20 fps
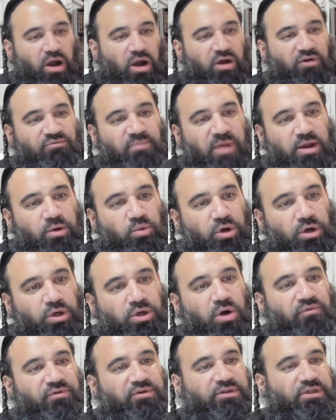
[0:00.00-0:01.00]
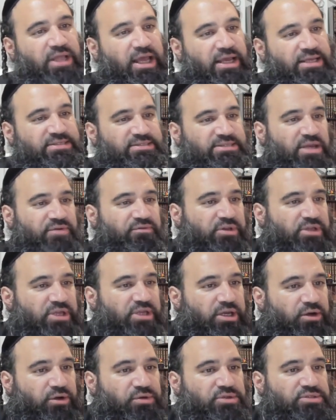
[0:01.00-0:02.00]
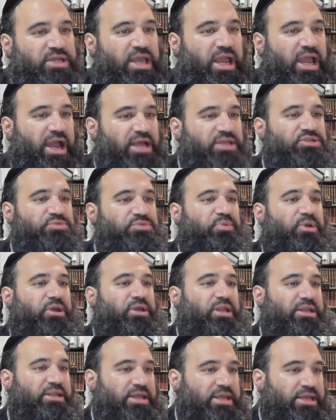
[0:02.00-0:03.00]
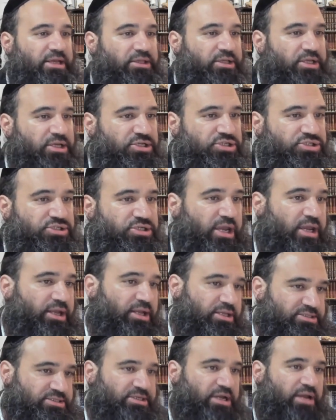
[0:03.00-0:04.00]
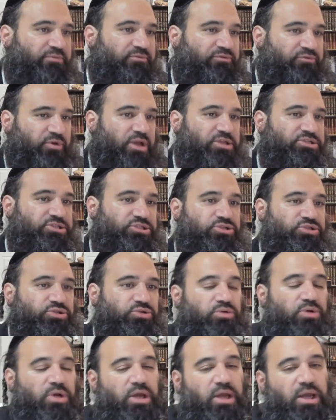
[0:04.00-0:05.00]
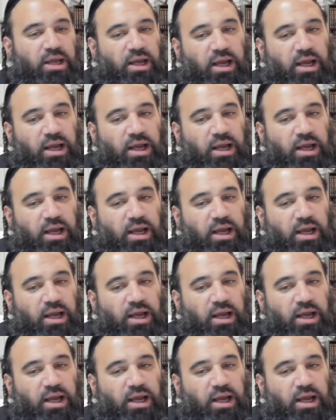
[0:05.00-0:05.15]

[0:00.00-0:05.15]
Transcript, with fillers: of my work over the last 7 years has been in English, and it's time for us to